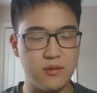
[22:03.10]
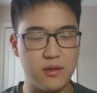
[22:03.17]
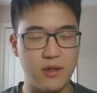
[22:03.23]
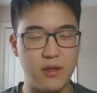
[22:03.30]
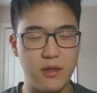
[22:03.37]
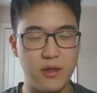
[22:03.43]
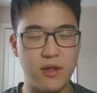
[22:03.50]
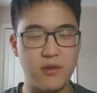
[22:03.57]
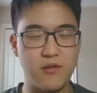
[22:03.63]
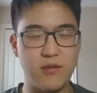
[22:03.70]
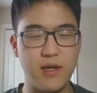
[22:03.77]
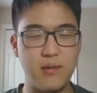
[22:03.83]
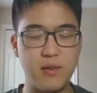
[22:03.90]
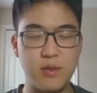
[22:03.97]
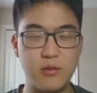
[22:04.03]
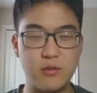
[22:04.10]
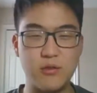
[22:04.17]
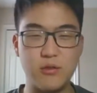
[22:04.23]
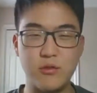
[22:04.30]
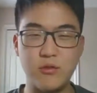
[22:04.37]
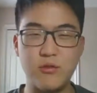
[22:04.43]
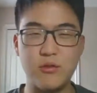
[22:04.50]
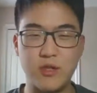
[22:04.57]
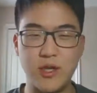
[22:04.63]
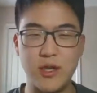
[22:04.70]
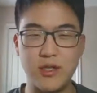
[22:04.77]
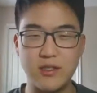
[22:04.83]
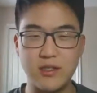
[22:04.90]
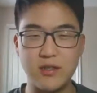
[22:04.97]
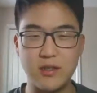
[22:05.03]
a lot of families who do try
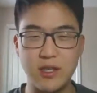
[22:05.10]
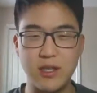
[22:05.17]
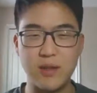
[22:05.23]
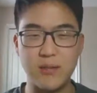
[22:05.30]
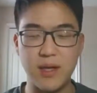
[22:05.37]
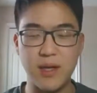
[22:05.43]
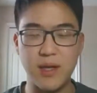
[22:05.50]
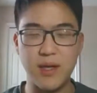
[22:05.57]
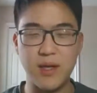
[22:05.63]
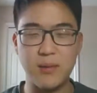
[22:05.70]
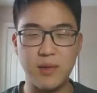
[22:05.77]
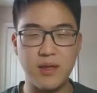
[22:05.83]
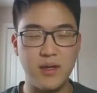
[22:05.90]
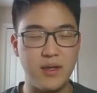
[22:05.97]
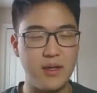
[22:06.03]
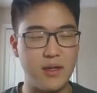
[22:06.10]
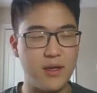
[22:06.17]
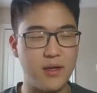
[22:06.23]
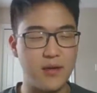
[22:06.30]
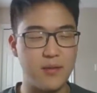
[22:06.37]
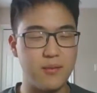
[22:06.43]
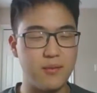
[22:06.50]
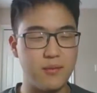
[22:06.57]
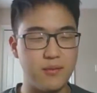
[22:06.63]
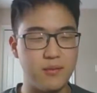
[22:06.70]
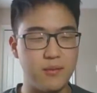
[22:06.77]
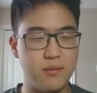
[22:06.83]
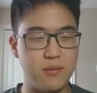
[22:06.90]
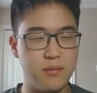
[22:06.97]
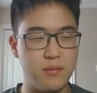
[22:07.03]
to still keep that up. Um,
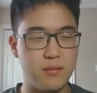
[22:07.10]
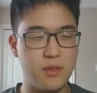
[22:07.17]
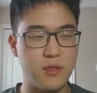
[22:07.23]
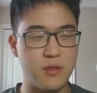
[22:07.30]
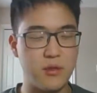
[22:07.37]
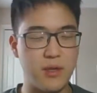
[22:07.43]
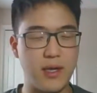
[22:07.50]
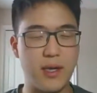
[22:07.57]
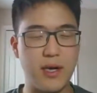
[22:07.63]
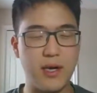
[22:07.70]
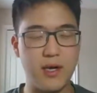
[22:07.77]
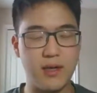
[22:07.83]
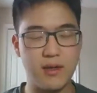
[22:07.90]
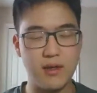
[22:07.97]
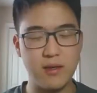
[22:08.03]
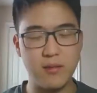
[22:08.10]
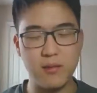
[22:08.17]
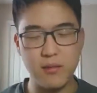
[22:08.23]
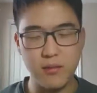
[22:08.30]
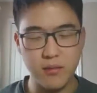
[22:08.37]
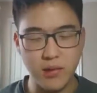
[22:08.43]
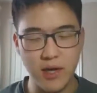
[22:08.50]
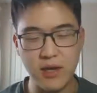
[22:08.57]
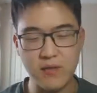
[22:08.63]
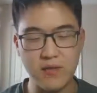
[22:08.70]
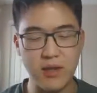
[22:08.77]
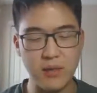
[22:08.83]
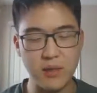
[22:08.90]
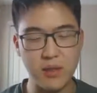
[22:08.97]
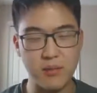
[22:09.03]
I think my
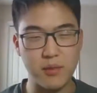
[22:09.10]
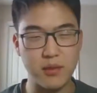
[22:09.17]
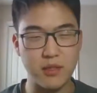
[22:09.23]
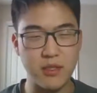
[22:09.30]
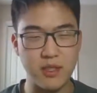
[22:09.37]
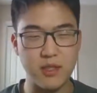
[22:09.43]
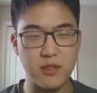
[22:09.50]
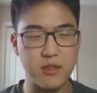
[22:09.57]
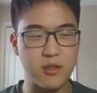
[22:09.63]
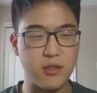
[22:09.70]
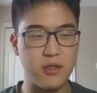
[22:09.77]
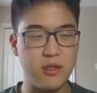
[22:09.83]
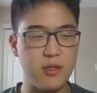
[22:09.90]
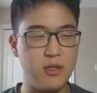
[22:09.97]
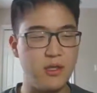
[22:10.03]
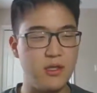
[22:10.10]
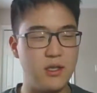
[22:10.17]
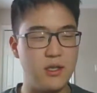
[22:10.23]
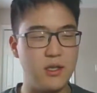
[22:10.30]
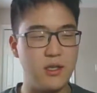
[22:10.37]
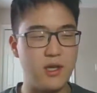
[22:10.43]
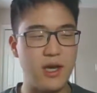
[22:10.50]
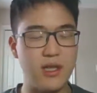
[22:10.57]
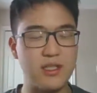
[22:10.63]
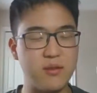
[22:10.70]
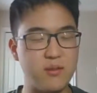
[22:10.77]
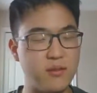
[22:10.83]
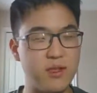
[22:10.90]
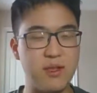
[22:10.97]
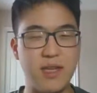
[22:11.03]
family in particular
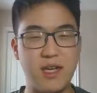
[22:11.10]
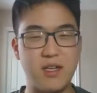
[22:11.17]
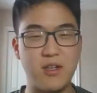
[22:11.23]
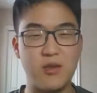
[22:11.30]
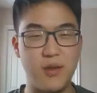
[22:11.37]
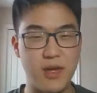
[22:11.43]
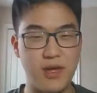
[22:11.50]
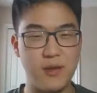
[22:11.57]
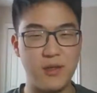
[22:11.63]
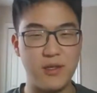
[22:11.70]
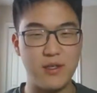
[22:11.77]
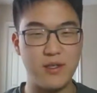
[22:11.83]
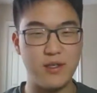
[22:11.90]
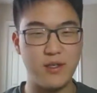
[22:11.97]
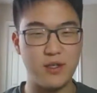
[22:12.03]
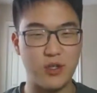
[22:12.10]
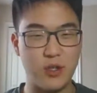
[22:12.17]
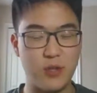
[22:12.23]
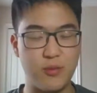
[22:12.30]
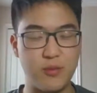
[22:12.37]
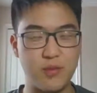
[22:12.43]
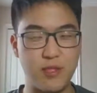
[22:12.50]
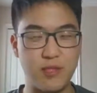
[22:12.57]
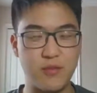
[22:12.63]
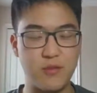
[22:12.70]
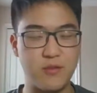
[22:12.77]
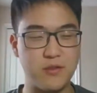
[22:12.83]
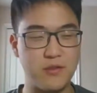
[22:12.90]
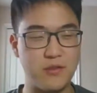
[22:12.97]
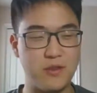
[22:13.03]
hasn't been that great in terms
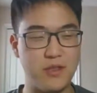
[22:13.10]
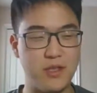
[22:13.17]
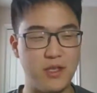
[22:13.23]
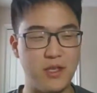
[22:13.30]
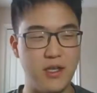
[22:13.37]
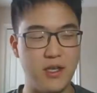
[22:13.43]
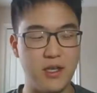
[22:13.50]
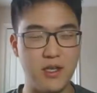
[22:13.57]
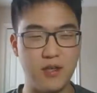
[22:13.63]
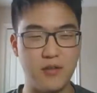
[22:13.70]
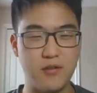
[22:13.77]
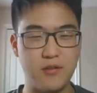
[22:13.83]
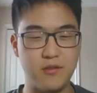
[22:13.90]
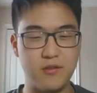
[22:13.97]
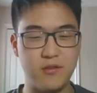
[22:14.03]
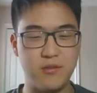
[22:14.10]
of